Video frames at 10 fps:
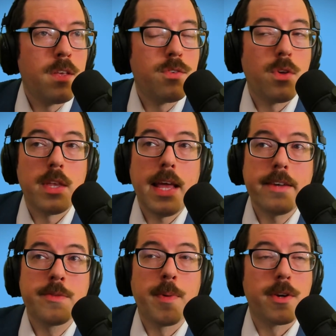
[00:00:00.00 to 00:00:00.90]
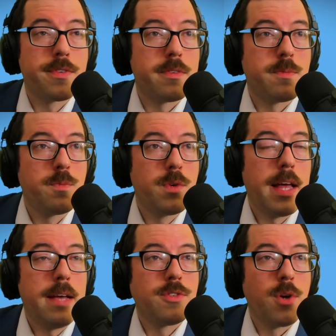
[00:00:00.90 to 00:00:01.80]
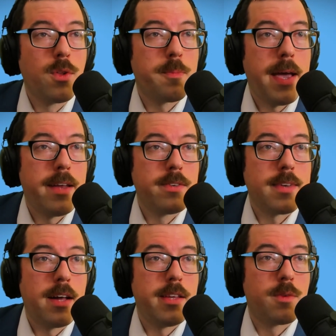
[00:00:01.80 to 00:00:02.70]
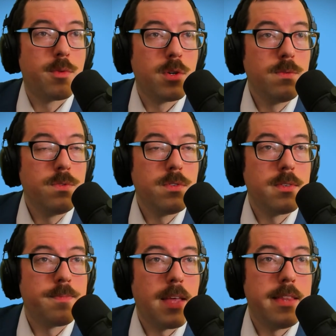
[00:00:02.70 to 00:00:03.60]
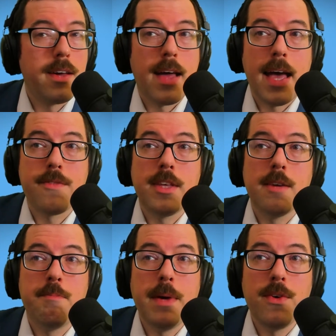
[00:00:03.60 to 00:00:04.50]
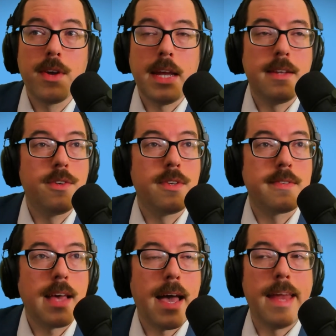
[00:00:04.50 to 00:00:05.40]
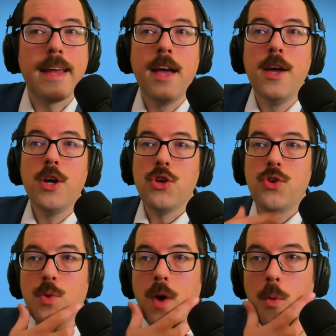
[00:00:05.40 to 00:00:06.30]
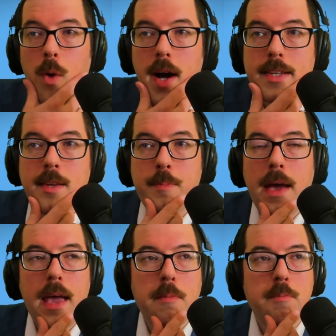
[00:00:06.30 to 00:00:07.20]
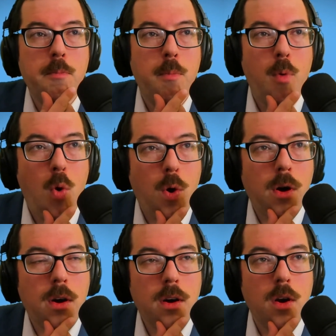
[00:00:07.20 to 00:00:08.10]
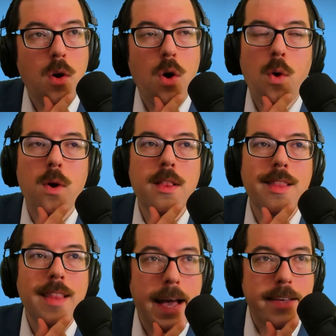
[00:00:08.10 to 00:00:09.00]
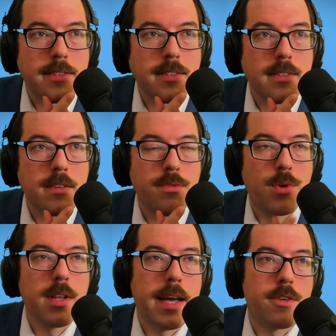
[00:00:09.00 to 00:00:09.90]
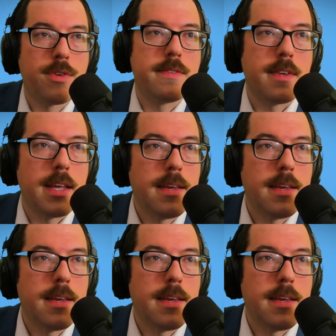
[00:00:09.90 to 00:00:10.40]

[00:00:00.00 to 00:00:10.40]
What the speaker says: So the next person will have solar panels on their roofs, and they'll have the ability to decide, do I want to pay more or less for electricity?